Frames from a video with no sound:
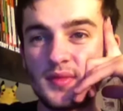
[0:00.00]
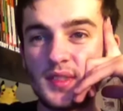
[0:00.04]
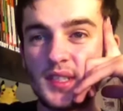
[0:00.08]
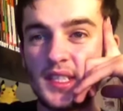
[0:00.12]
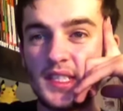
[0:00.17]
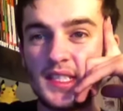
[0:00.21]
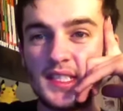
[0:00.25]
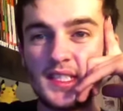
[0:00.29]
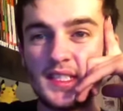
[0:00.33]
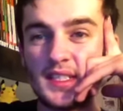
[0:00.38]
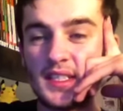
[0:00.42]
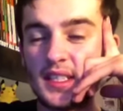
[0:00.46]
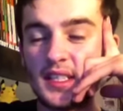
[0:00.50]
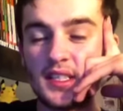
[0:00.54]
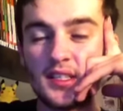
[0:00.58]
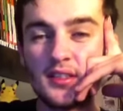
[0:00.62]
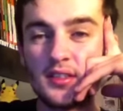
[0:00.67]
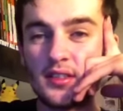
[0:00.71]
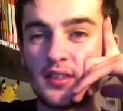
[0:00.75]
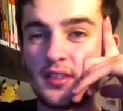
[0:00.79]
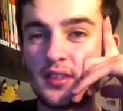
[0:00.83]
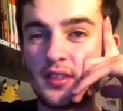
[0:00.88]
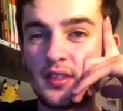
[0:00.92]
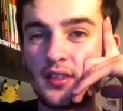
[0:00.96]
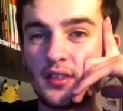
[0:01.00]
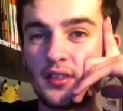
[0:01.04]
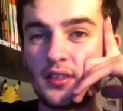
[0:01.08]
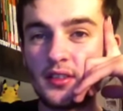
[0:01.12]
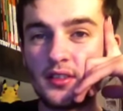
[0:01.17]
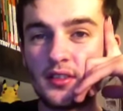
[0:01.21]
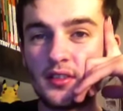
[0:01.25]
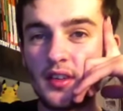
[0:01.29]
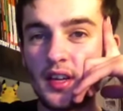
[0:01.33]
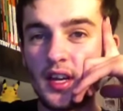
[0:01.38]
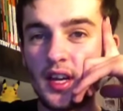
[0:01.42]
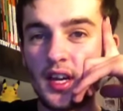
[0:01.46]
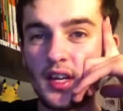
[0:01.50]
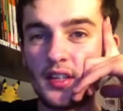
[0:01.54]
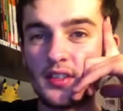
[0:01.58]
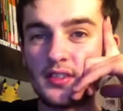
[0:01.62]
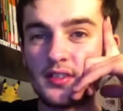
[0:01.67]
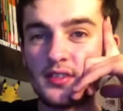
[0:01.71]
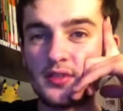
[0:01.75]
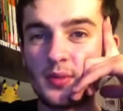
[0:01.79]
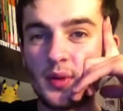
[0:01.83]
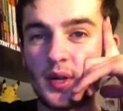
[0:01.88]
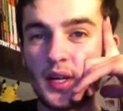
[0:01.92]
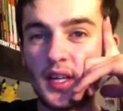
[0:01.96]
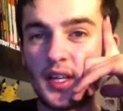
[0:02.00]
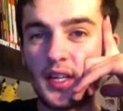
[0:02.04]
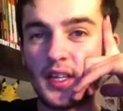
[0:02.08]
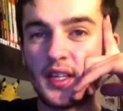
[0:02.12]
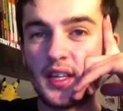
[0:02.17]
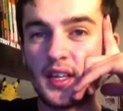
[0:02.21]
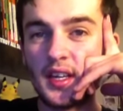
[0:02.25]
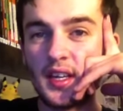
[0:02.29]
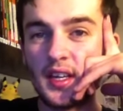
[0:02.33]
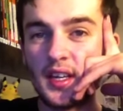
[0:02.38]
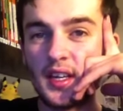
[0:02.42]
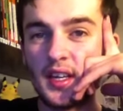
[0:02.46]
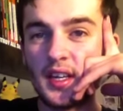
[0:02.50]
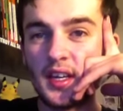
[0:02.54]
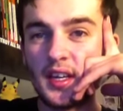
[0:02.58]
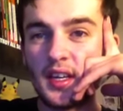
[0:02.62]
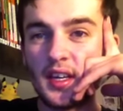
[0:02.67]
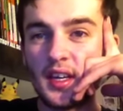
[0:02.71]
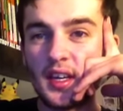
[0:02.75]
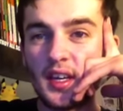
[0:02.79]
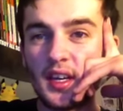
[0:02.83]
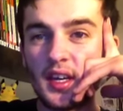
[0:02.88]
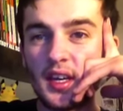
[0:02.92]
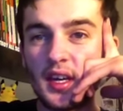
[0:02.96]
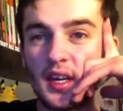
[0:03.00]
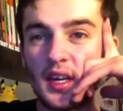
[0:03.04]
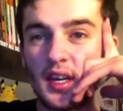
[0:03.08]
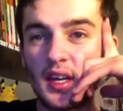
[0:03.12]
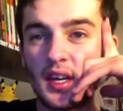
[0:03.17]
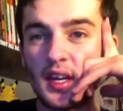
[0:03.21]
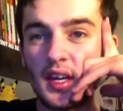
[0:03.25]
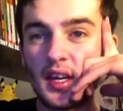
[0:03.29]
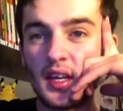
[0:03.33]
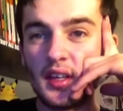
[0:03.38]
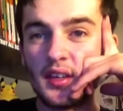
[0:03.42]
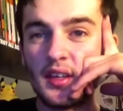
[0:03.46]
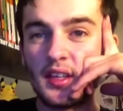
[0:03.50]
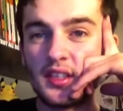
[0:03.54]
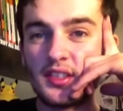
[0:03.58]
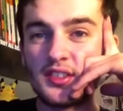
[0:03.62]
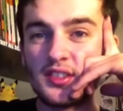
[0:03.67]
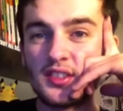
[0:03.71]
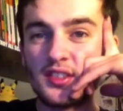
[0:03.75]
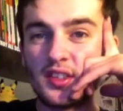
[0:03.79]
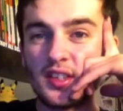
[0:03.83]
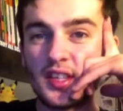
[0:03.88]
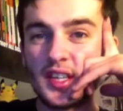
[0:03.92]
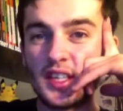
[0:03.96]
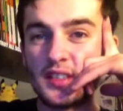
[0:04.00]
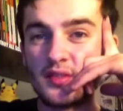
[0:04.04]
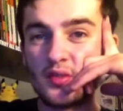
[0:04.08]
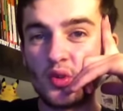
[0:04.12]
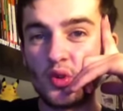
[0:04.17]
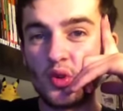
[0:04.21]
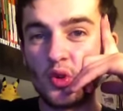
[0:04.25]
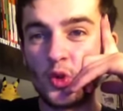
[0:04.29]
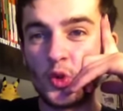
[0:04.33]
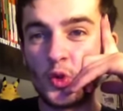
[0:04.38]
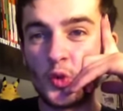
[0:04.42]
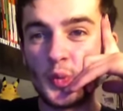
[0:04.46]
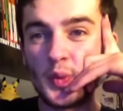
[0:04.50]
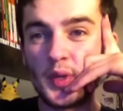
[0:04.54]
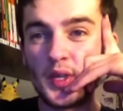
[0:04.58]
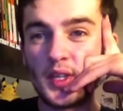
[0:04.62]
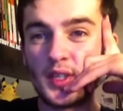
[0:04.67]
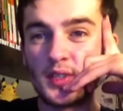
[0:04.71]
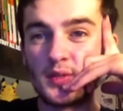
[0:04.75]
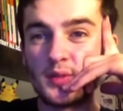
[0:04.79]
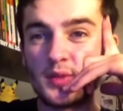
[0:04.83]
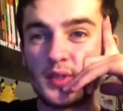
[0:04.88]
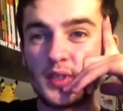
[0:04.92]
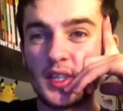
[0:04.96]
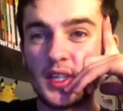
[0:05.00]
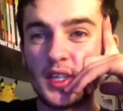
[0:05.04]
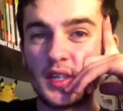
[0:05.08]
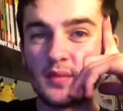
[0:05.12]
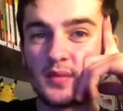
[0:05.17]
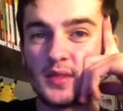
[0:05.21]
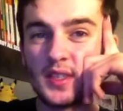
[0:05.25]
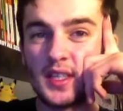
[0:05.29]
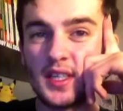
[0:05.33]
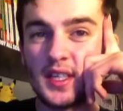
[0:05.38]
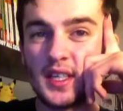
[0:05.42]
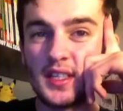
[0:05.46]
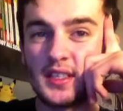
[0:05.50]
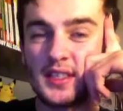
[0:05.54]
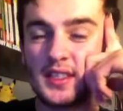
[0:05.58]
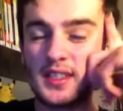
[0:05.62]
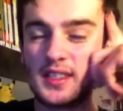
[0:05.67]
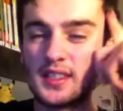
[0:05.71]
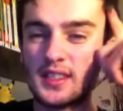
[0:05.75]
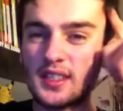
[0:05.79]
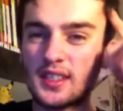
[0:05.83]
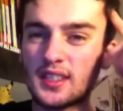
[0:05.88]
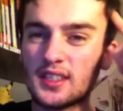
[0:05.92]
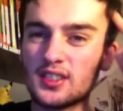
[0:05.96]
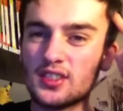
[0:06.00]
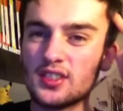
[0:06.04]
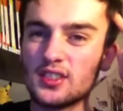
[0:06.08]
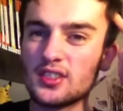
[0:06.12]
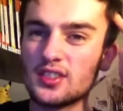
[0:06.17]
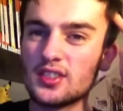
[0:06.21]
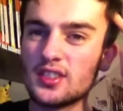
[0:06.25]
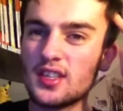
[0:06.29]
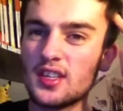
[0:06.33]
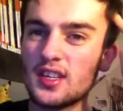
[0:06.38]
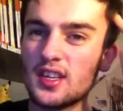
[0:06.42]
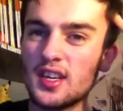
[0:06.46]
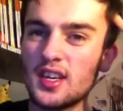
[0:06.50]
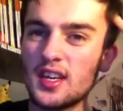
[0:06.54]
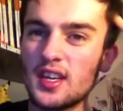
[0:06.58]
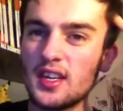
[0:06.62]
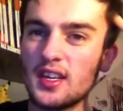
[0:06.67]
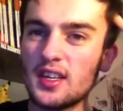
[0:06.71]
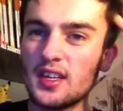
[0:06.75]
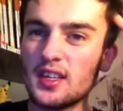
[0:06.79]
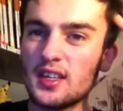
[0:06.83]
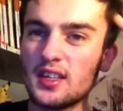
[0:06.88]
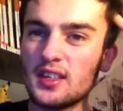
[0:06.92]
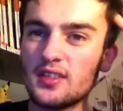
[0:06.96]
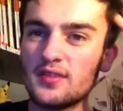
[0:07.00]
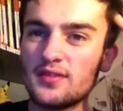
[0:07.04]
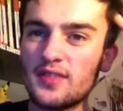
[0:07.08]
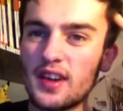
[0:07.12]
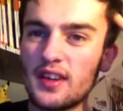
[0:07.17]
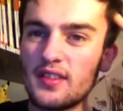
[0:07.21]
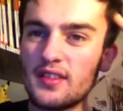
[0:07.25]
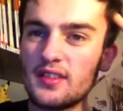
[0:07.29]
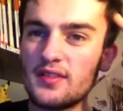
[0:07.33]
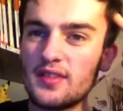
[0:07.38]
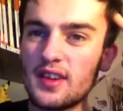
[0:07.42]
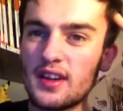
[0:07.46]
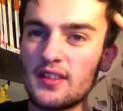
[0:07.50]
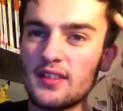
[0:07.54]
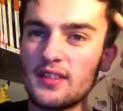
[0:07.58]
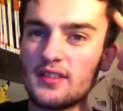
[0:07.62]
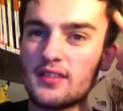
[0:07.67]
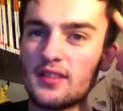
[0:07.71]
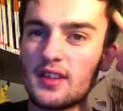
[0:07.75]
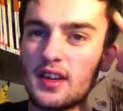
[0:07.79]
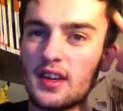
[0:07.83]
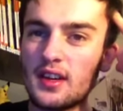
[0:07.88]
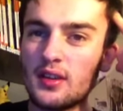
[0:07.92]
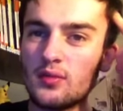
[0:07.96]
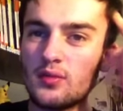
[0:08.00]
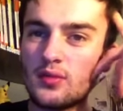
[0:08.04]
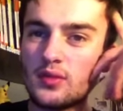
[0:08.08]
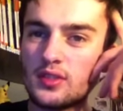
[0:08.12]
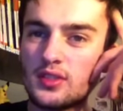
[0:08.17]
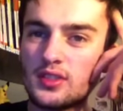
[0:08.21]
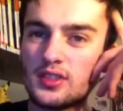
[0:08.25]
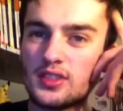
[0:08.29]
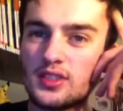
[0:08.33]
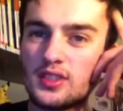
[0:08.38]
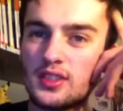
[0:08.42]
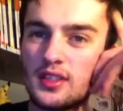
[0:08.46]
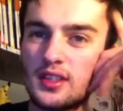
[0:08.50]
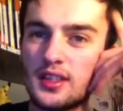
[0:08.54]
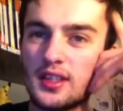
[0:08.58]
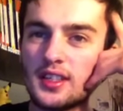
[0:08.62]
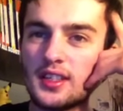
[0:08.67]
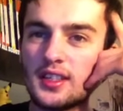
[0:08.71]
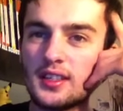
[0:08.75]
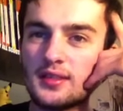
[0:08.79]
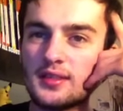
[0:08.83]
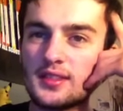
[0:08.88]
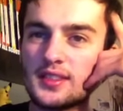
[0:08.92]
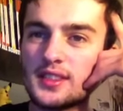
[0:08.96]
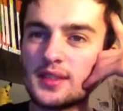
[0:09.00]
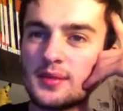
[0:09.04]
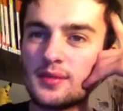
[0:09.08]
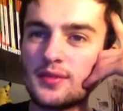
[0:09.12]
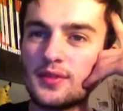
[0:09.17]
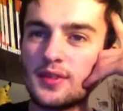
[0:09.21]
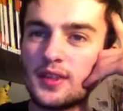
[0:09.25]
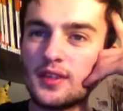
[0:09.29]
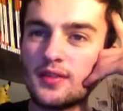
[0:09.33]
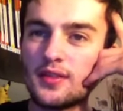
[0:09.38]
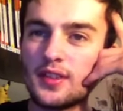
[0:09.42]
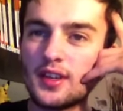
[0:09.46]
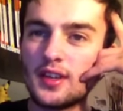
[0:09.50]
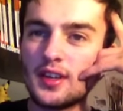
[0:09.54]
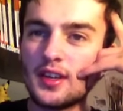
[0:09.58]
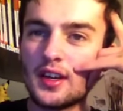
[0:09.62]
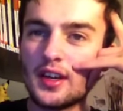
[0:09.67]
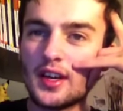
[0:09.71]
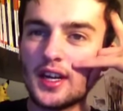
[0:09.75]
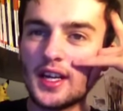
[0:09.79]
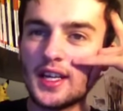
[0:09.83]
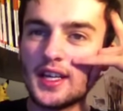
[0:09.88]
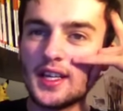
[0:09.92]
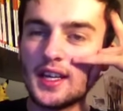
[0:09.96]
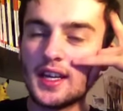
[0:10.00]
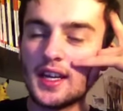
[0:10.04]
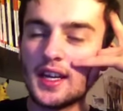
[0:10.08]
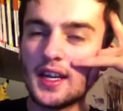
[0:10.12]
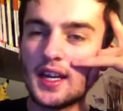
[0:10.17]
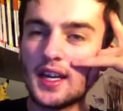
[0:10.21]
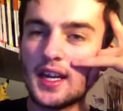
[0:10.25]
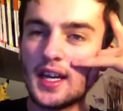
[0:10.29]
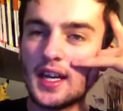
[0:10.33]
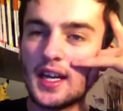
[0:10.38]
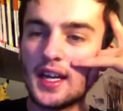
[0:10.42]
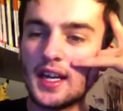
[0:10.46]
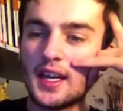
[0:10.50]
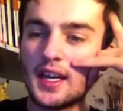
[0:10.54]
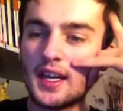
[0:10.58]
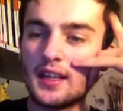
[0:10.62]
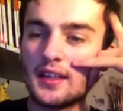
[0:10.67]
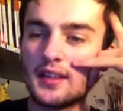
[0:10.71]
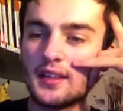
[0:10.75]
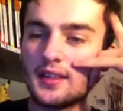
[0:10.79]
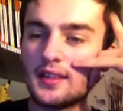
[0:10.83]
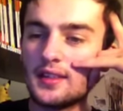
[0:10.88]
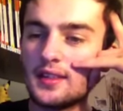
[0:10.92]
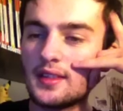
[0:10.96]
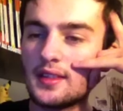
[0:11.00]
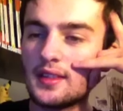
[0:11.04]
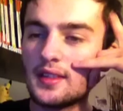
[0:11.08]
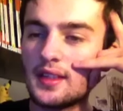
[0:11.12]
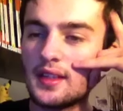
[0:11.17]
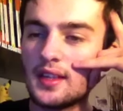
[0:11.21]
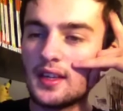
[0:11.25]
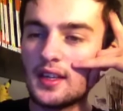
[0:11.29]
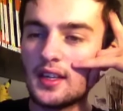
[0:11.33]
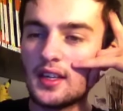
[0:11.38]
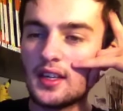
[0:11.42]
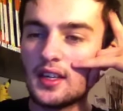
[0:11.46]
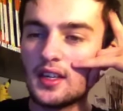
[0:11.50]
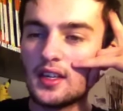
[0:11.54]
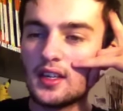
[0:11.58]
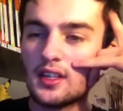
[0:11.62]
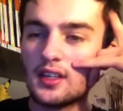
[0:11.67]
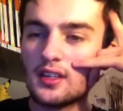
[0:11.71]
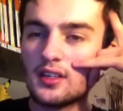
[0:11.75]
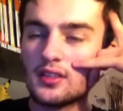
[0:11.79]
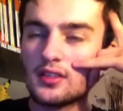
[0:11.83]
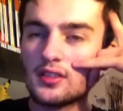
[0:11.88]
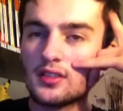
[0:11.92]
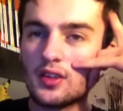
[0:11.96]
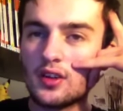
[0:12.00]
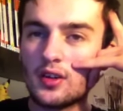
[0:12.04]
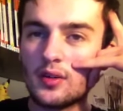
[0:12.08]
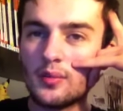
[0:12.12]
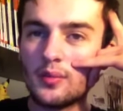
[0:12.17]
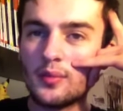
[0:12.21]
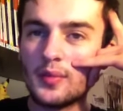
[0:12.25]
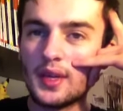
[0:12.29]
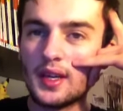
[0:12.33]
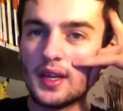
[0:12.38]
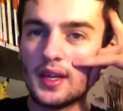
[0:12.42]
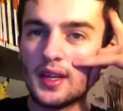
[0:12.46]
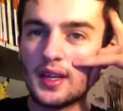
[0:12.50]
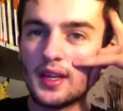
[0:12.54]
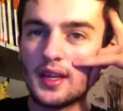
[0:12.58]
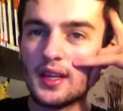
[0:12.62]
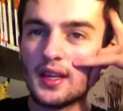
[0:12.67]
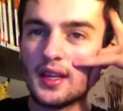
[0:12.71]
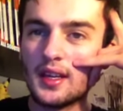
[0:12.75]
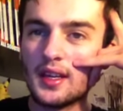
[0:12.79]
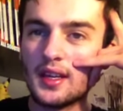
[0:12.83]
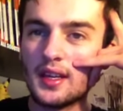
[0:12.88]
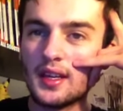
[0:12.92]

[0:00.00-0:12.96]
easily under 20. And that's not the case for all PS1 games, I guess. I think it's just the very, very rare ones, you know, like your Symphony of the Night and Tombi,